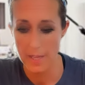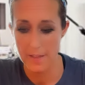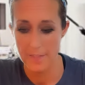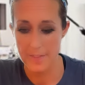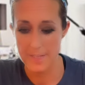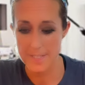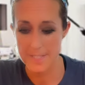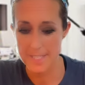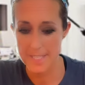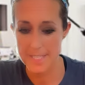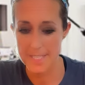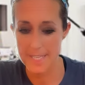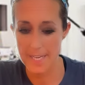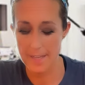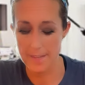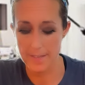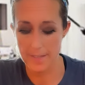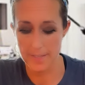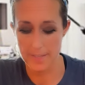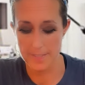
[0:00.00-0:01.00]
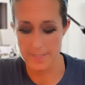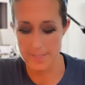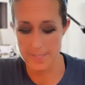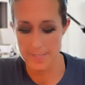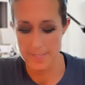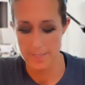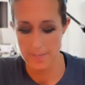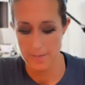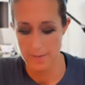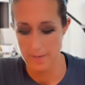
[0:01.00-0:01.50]
This is telling
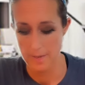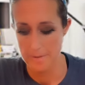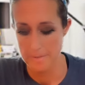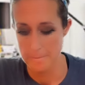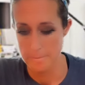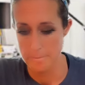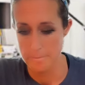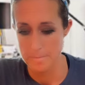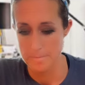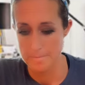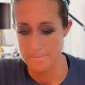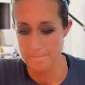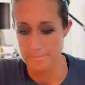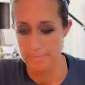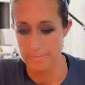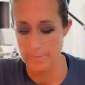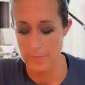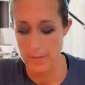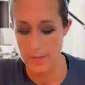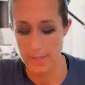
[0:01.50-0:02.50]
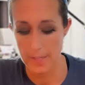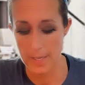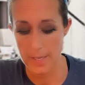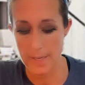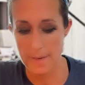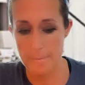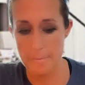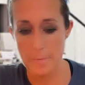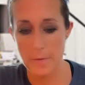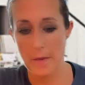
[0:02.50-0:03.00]
us, like,
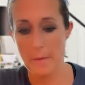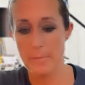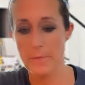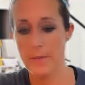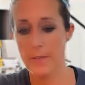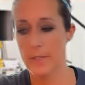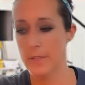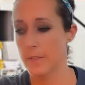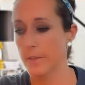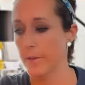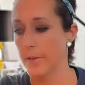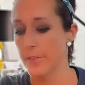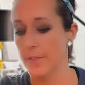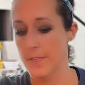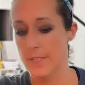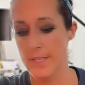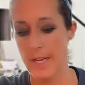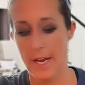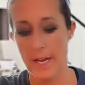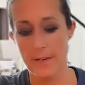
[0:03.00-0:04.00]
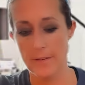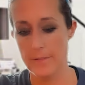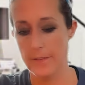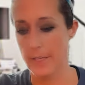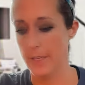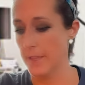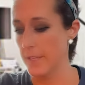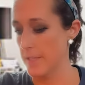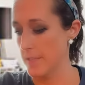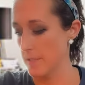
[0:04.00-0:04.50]
I'm going to clear these. I don't
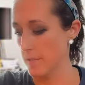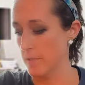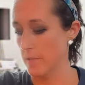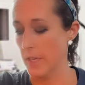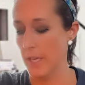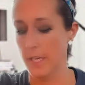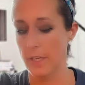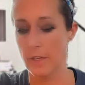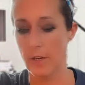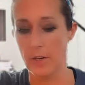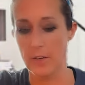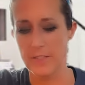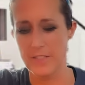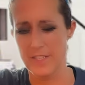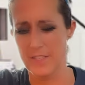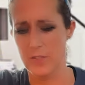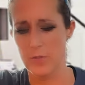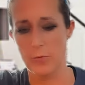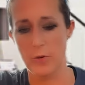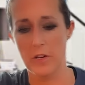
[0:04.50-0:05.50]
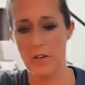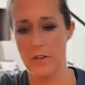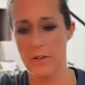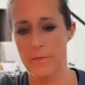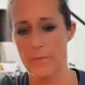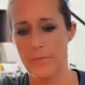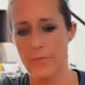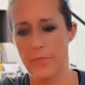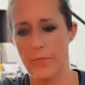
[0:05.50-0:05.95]
like these little kid cards. It's weird.